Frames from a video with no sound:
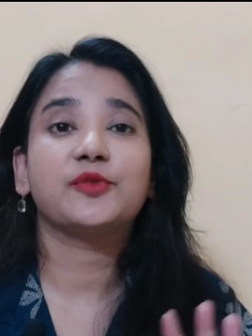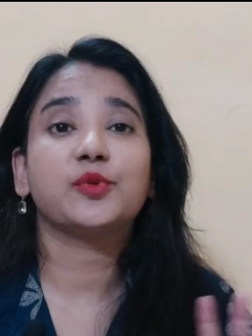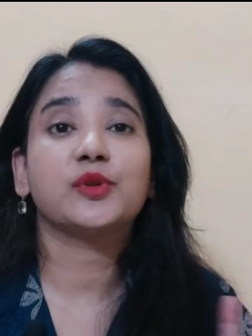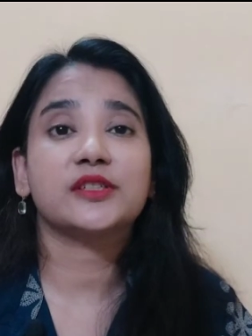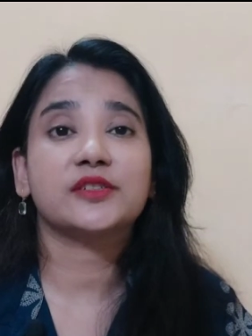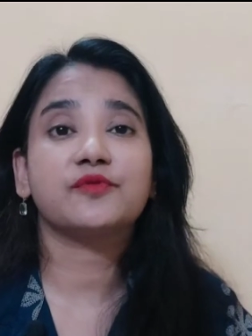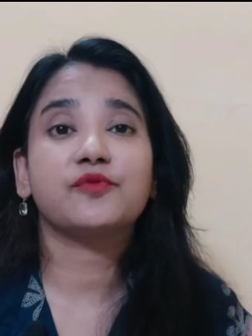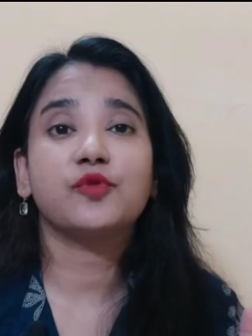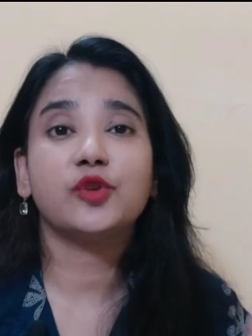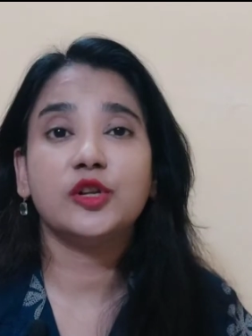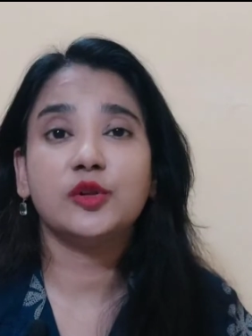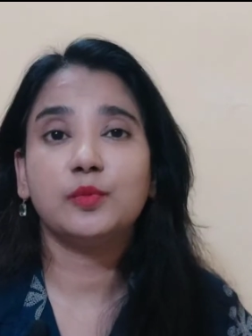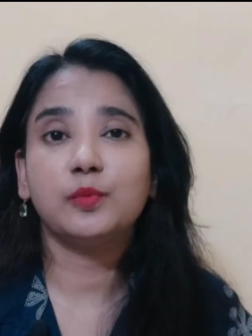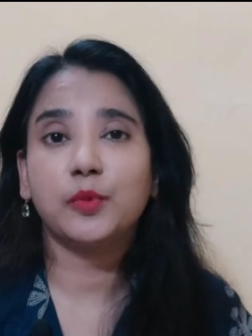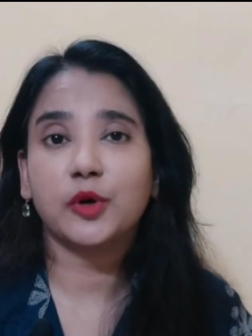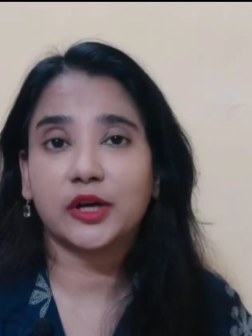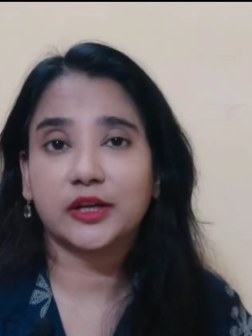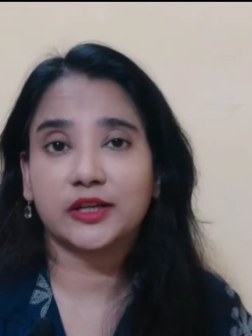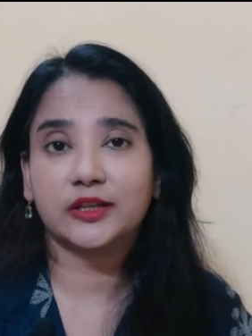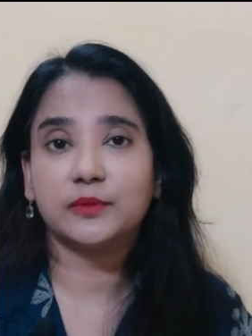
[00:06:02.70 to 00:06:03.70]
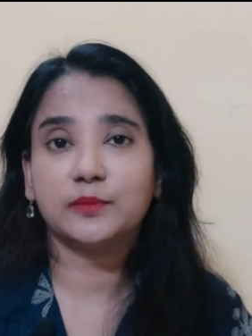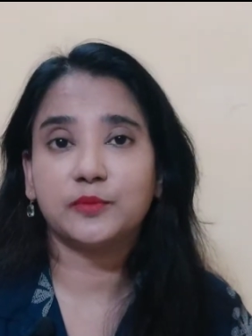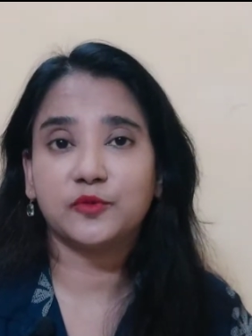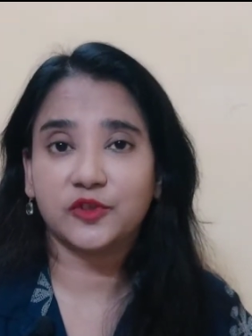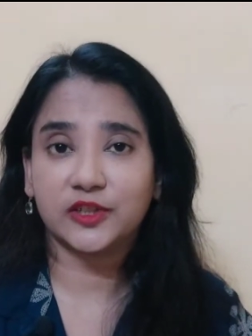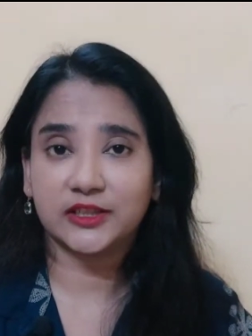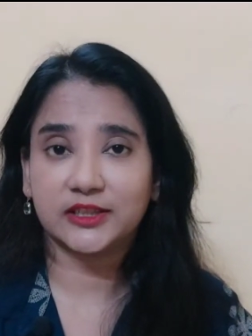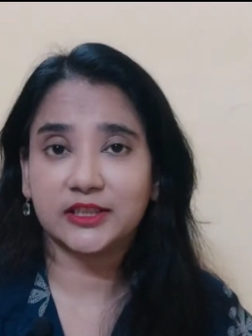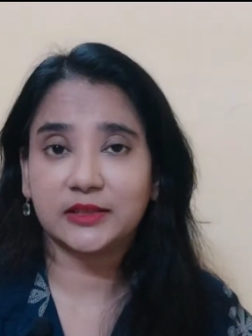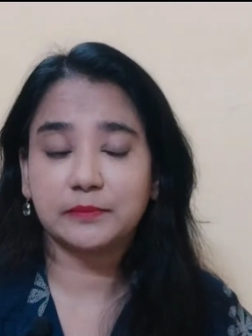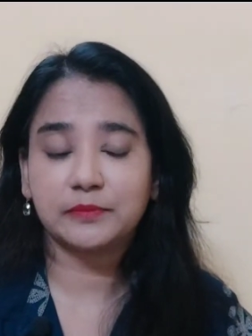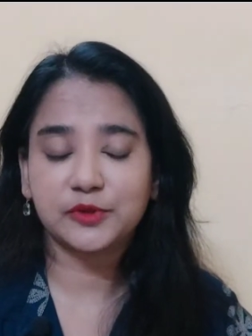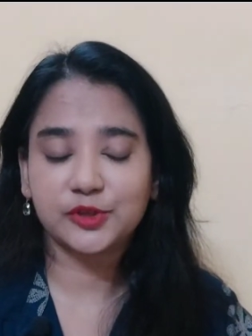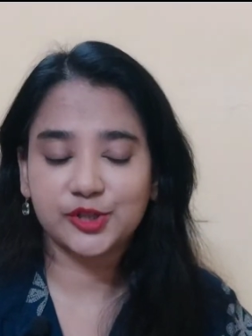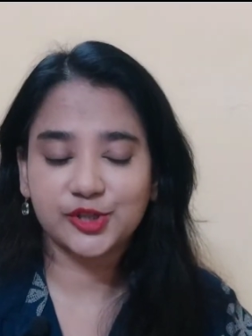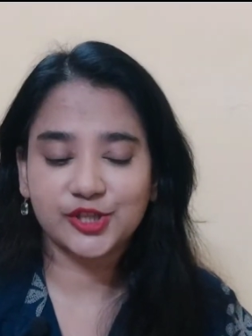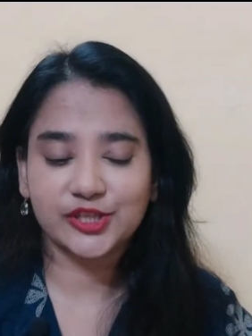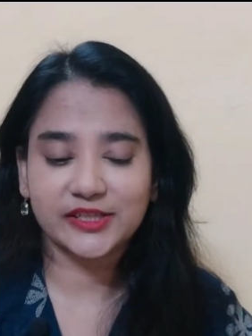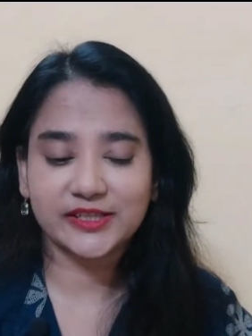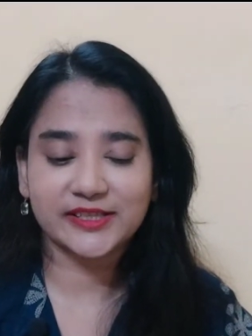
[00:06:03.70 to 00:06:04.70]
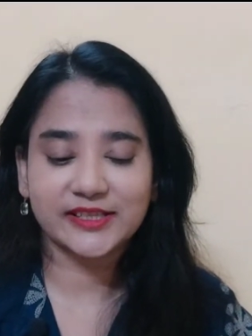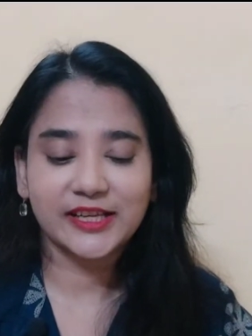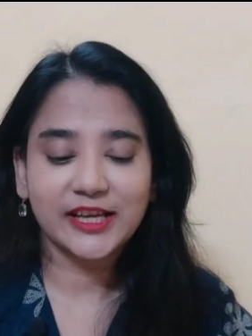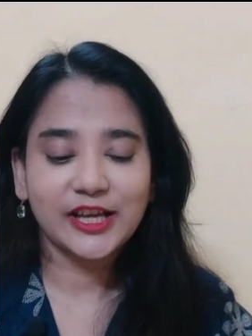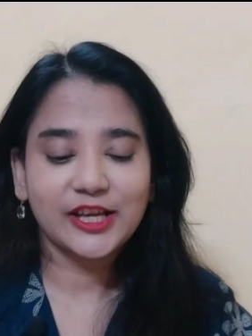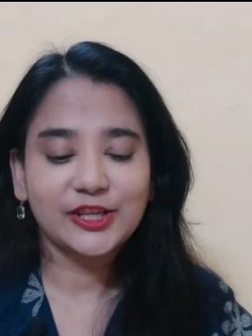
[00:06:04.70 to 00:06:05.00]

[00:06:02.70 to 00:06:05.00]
was a full bottle worthy purchase.